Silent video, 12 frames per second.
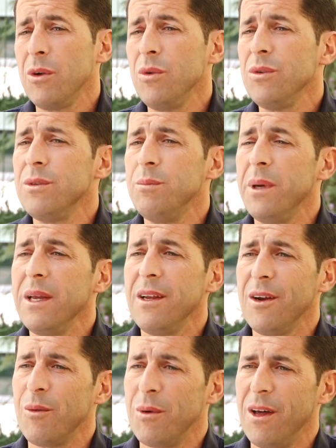who's been
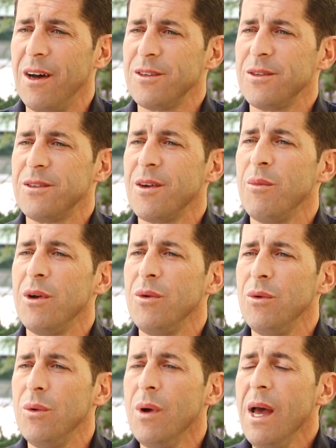here with us, someone
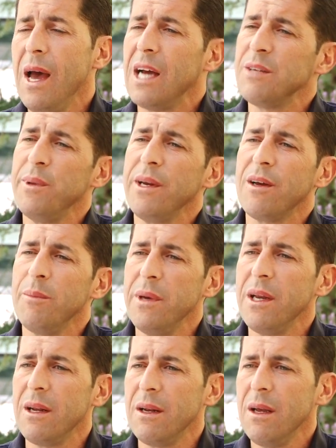who has been
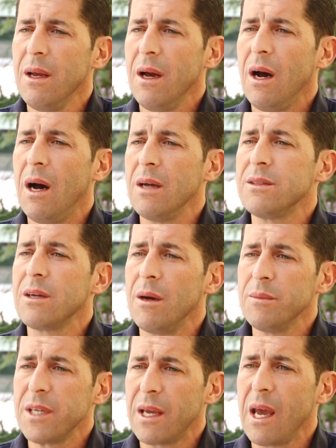committed to
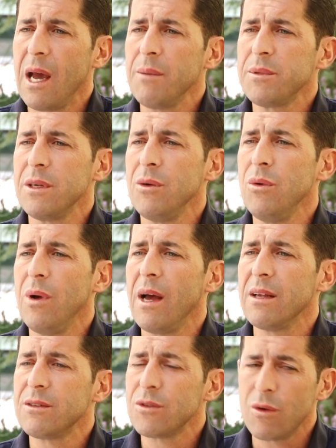come to camps and who
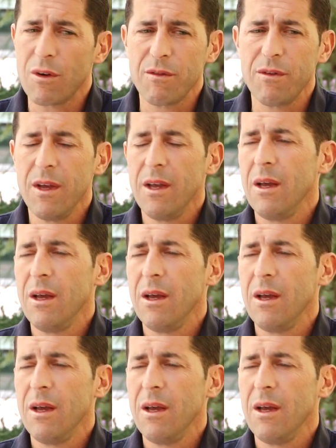has sort of